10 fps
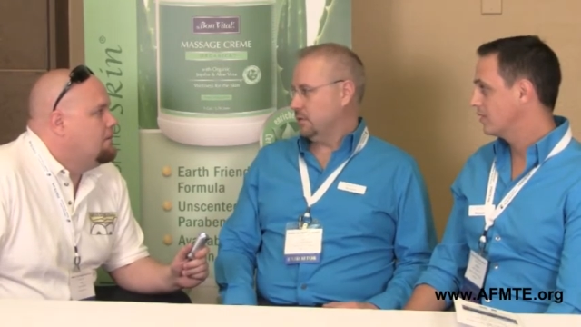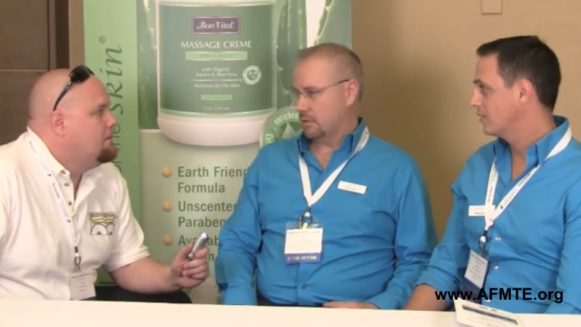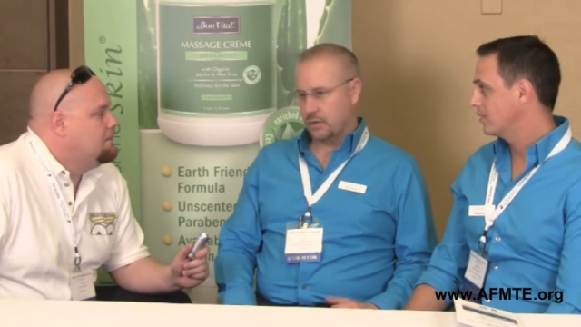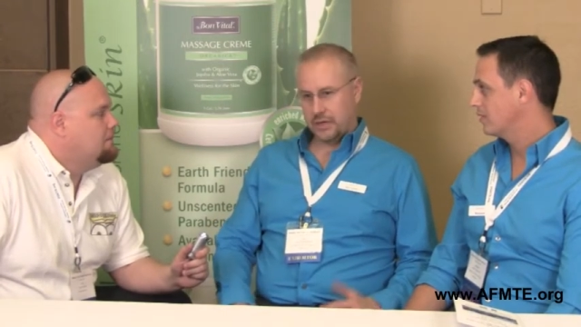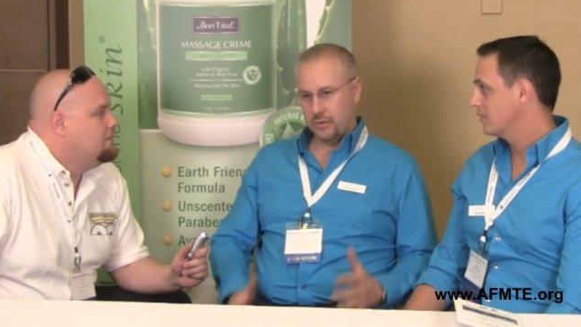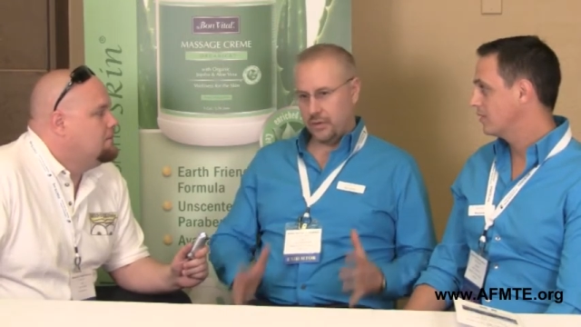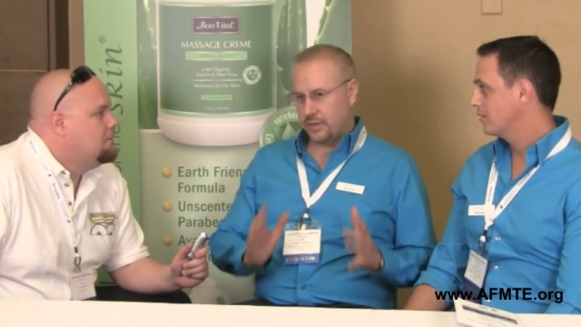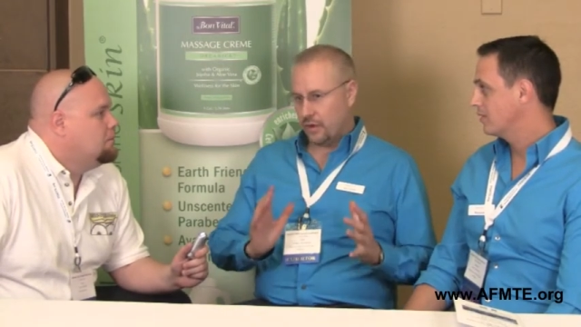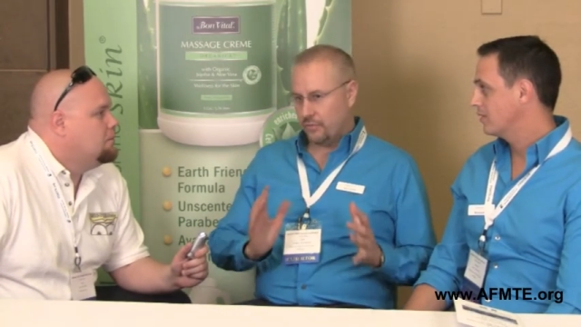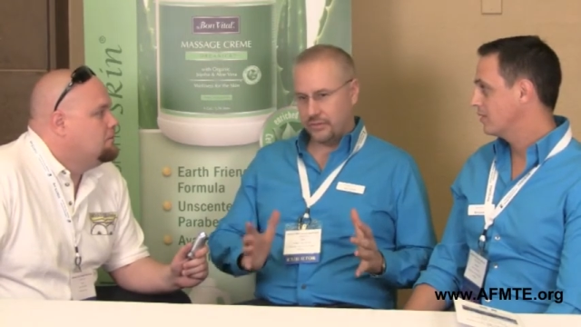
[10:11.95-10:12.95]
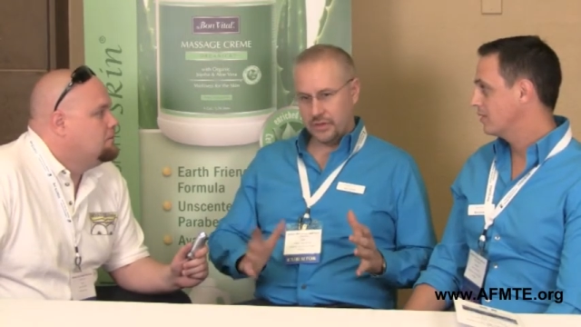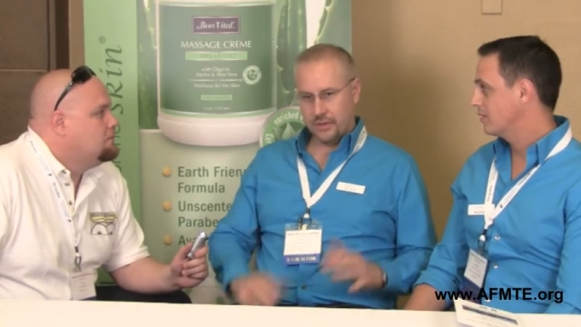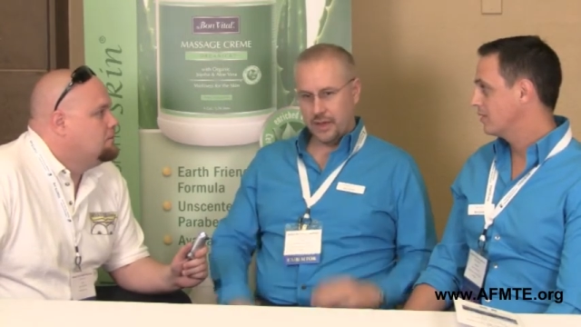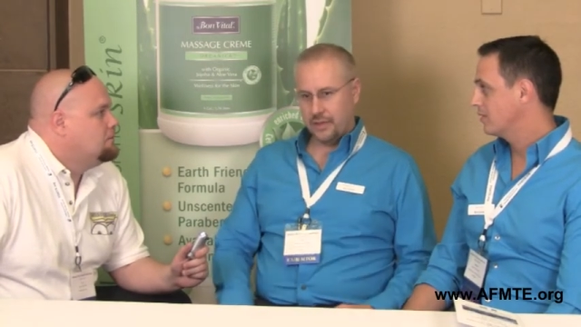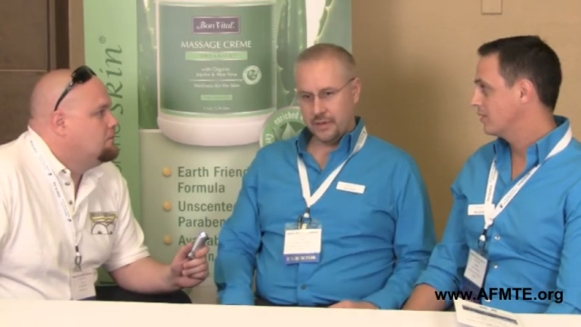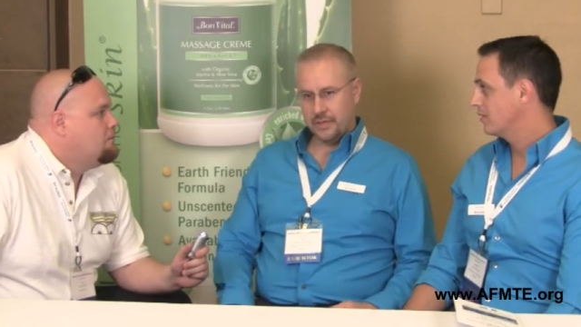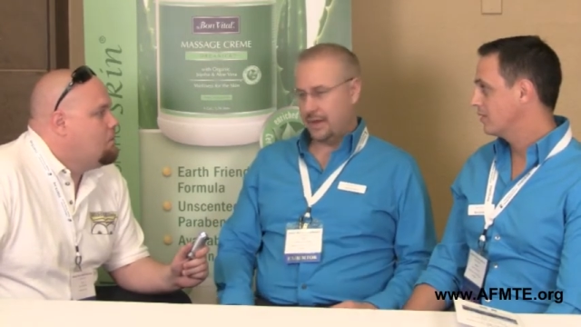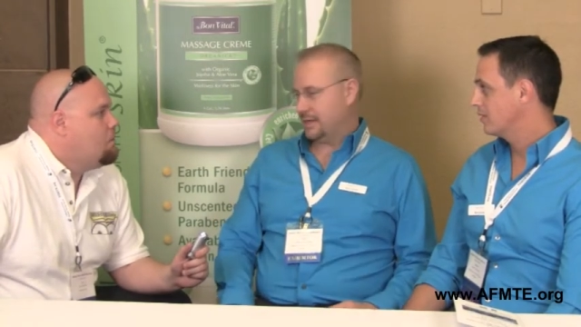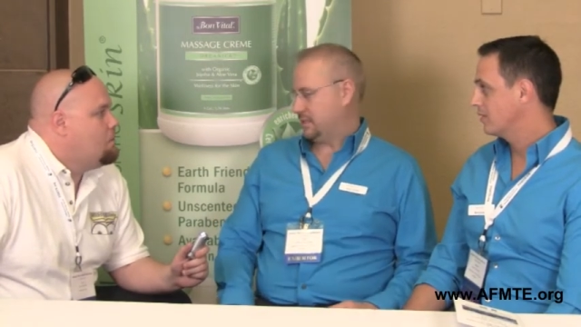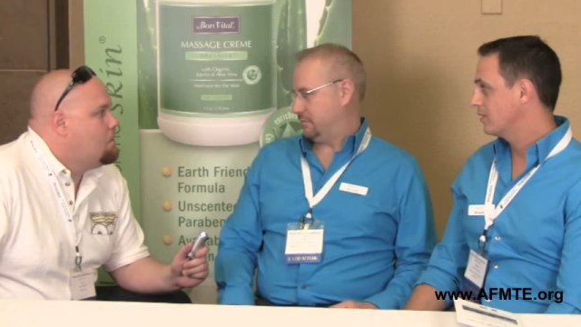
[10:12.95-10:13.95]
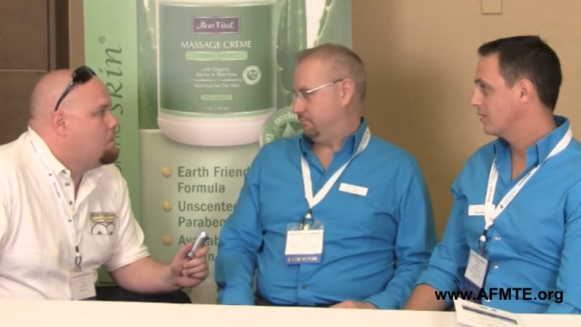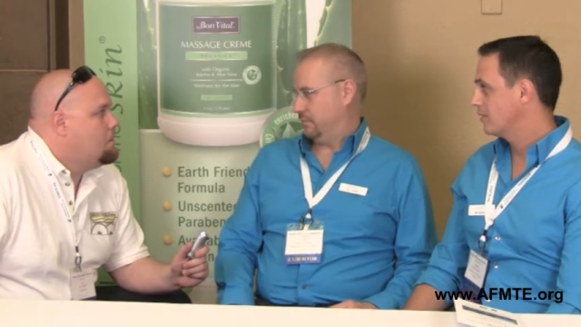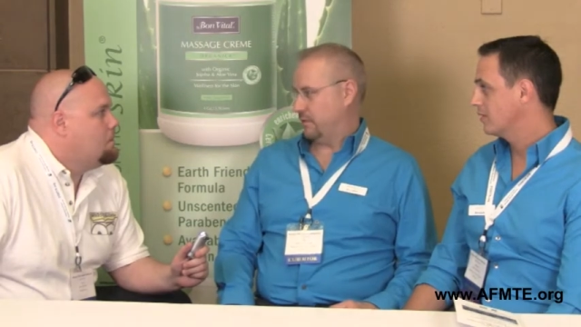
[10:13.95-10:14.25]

Speaker 1: who we're working with hopefully by in the next